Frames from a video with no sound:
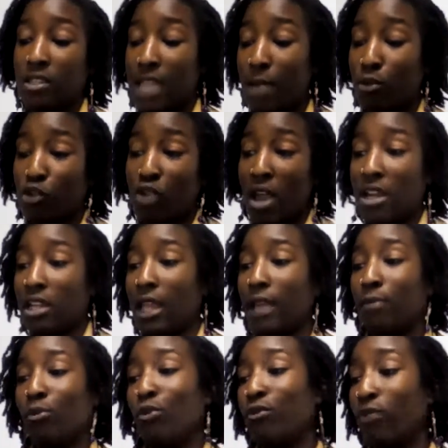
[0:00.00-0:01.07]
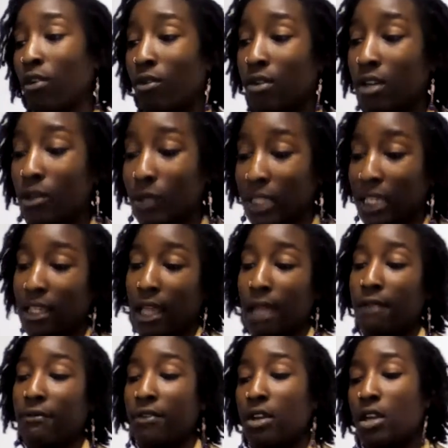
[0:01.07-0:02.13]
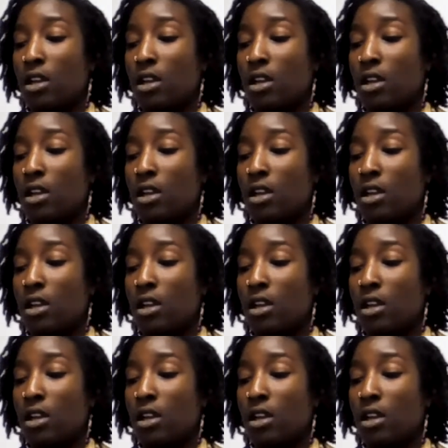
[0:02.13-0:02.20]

they was trying to like move forward with their life.